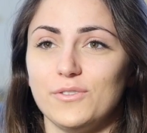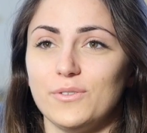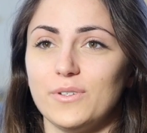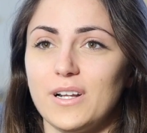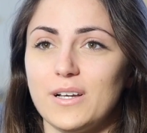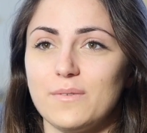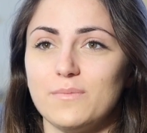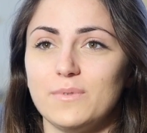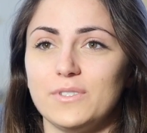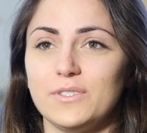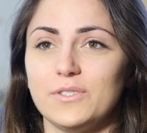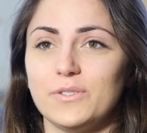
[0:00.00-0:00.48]
do what
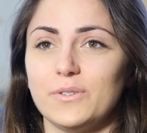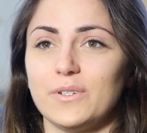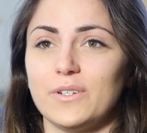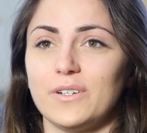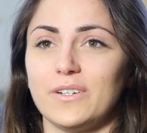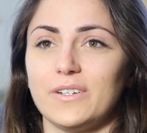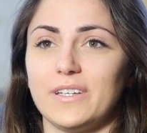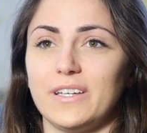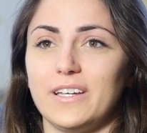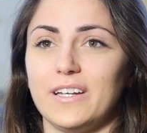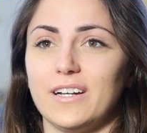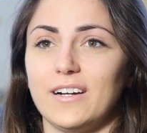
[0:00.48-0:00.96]
I've been doing
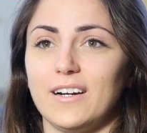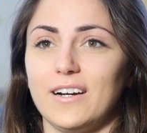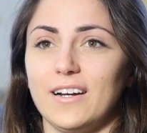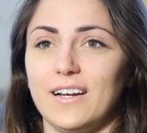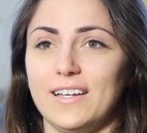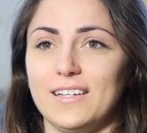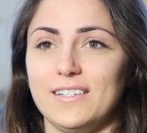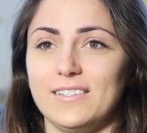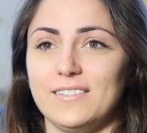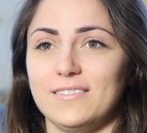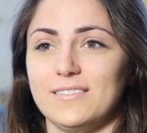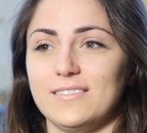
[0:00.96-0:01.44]
all year,
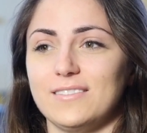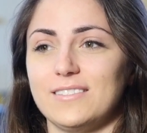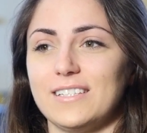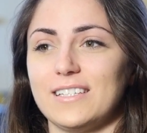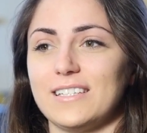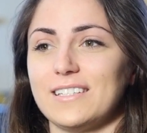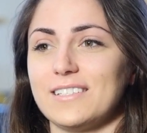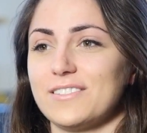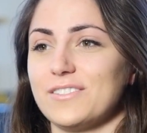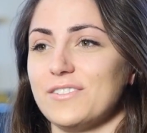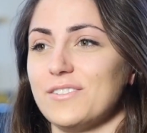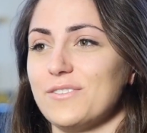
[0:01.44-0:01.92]
and to
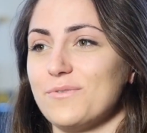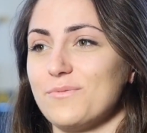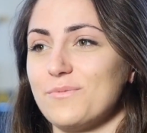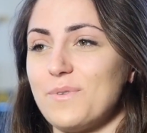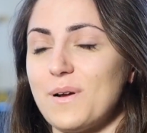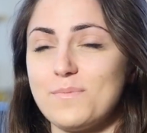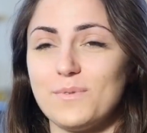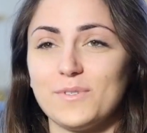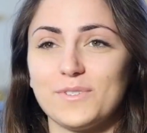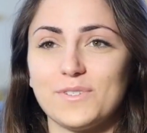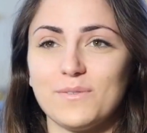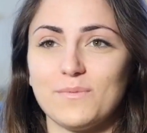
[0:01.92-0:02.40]
get to
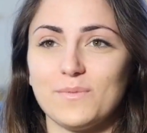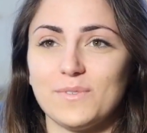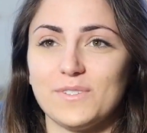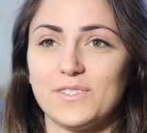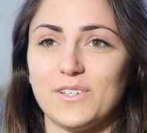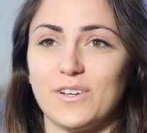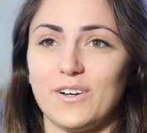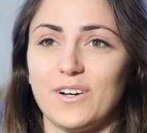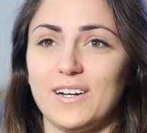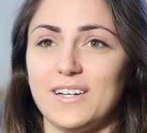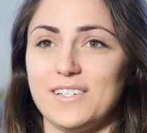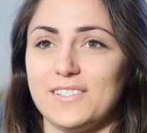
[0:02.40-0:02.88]
represent
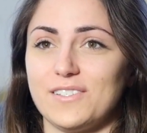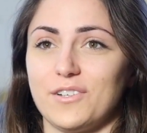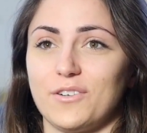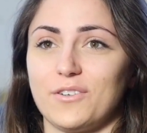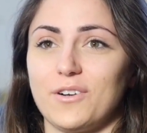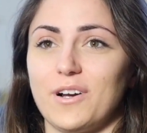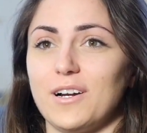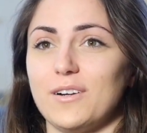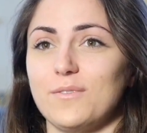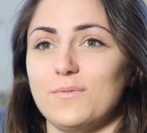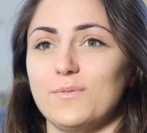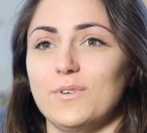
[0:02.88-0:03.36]
Missouri is
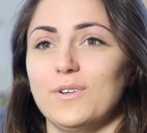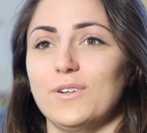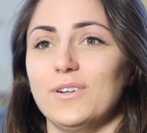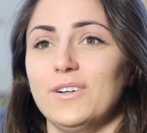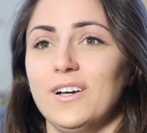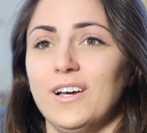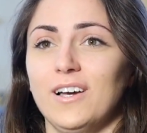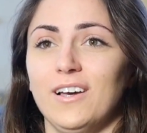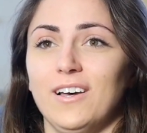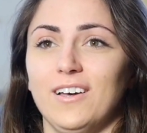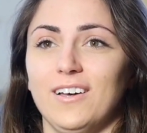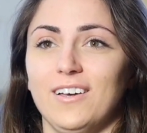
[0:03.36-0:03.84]
incredible.
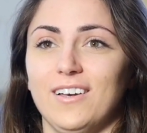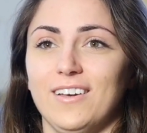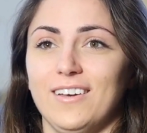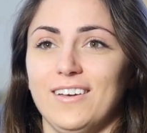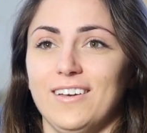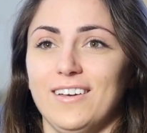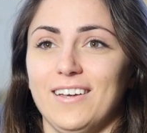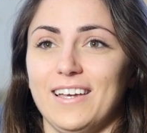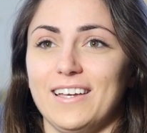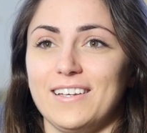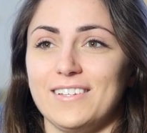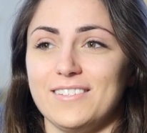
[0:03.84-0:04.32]

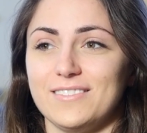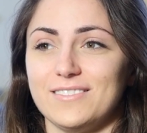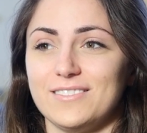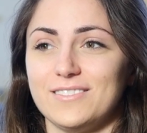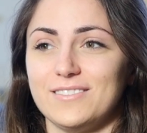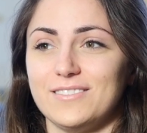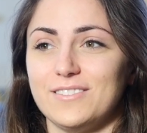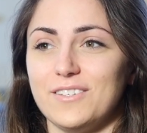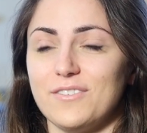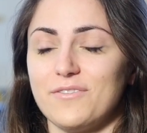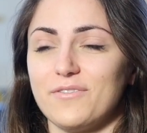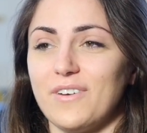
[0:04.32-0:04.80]
And
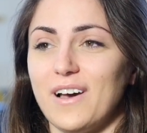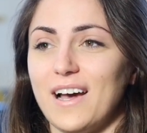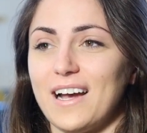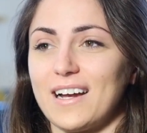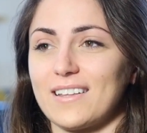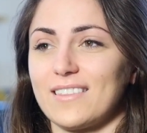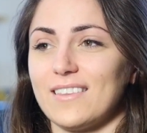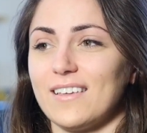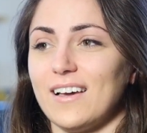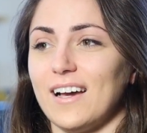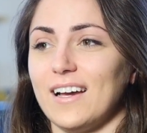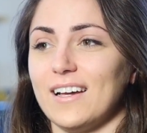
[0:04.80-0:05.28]
the
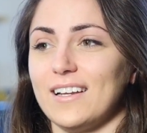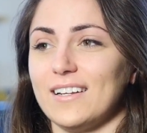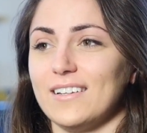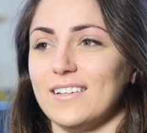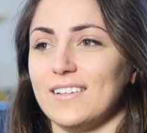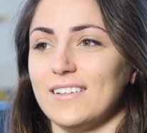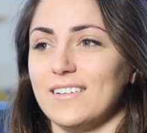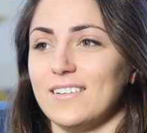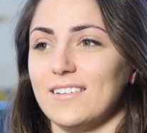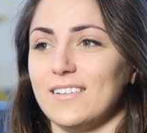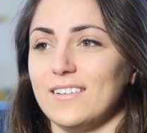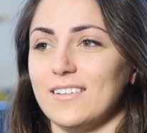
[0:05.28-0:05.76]
fact that
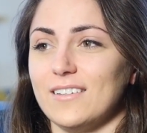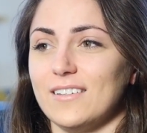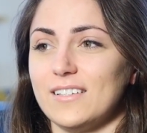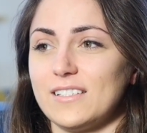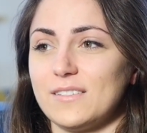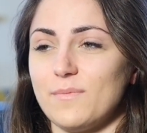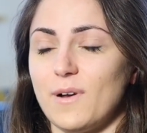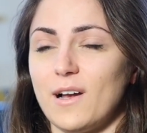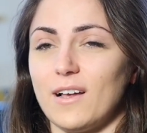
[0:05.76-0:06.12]
it's